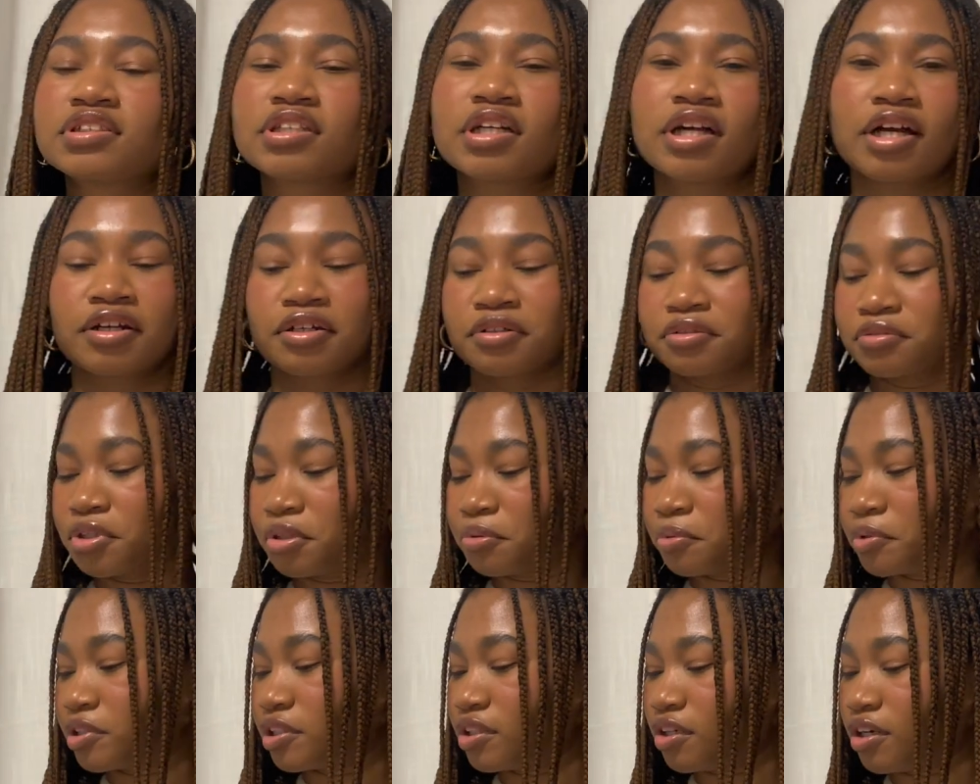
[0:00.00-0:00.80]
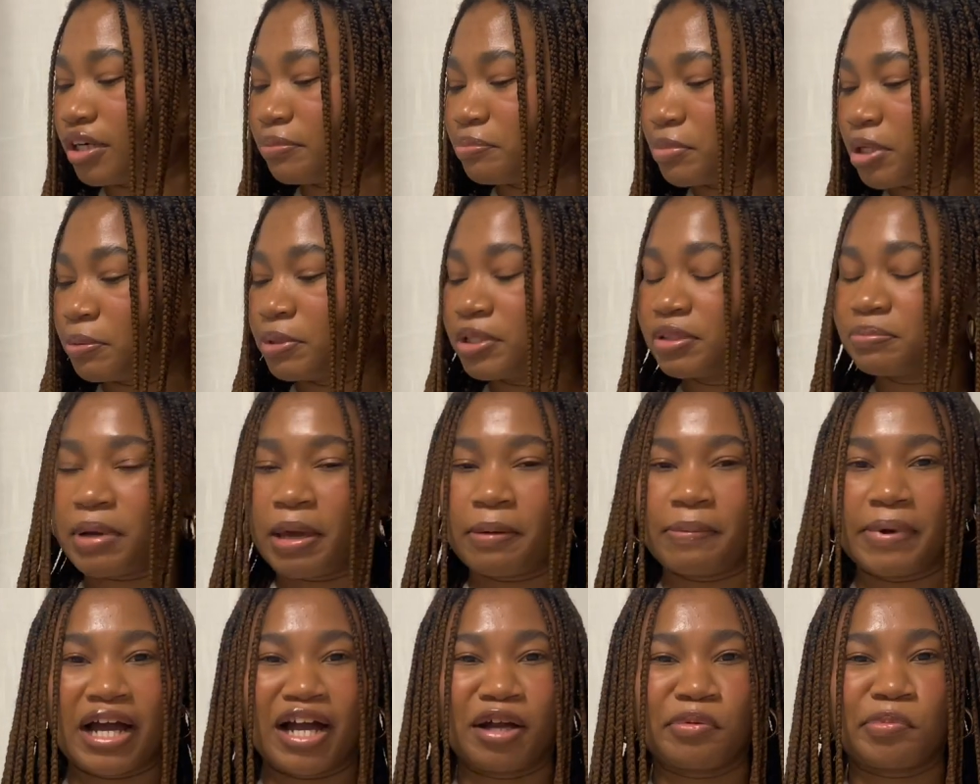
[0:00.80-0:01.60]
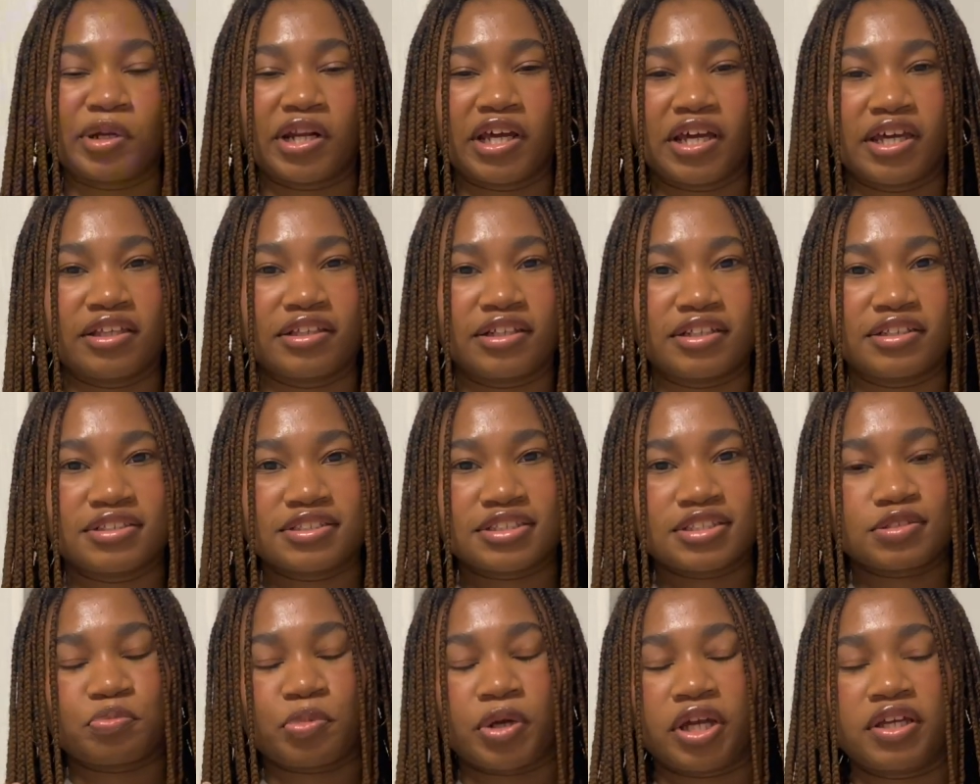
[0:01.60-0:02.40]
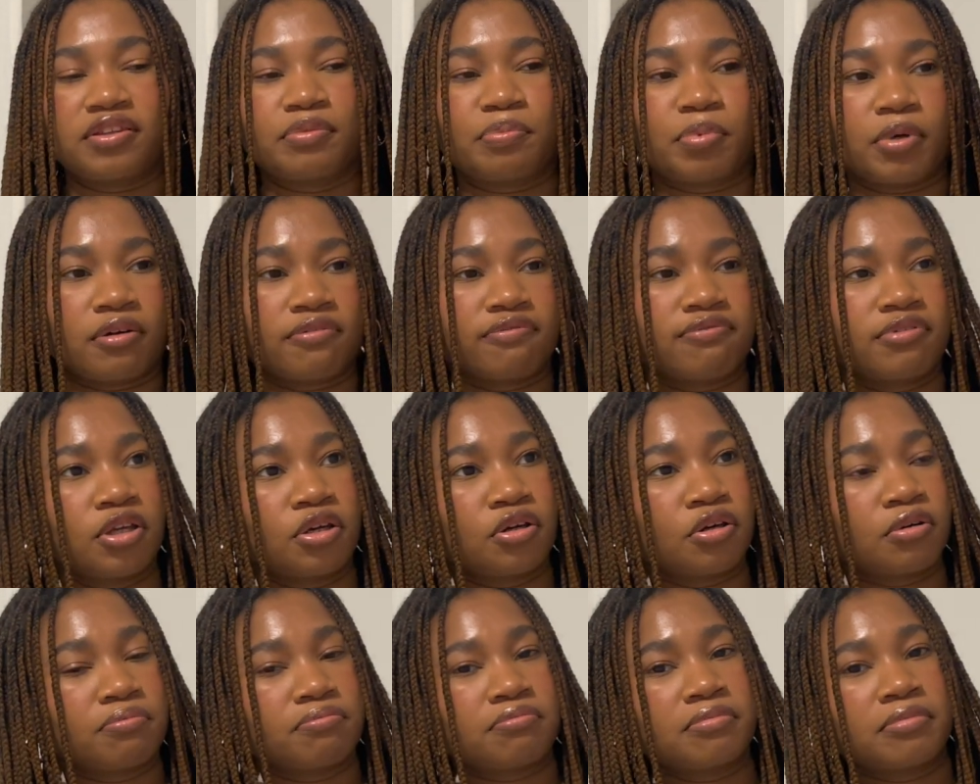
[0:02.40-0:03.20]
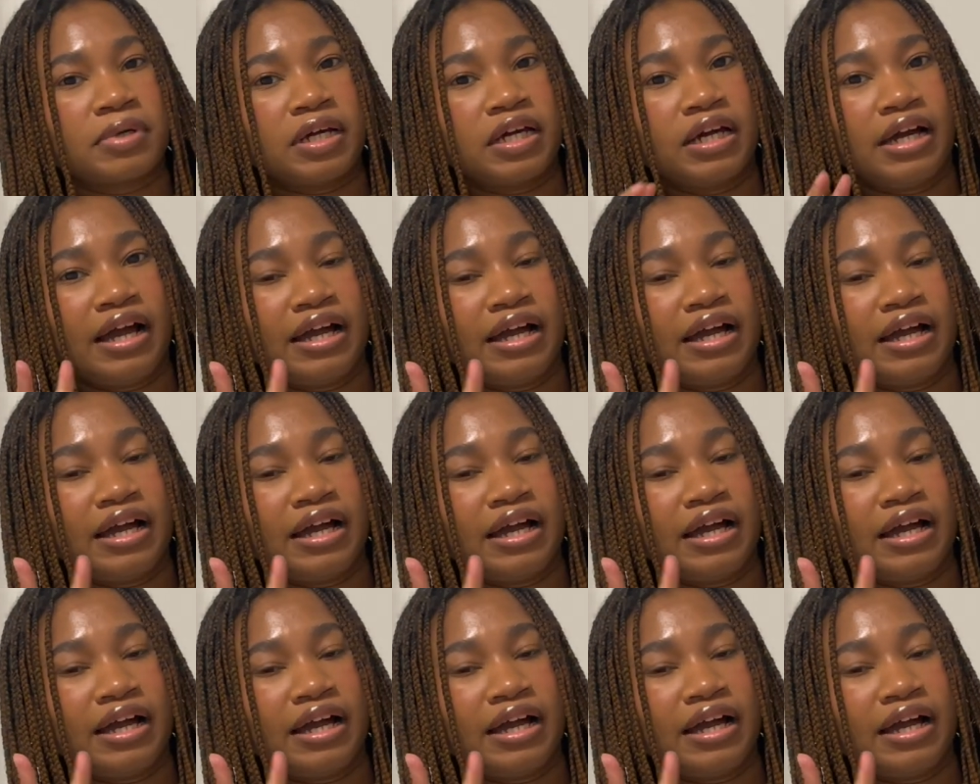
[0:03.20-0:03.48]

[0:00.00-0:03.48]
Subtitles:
I don't know where they are, maybe in my bag, but I like sprayed the perfume.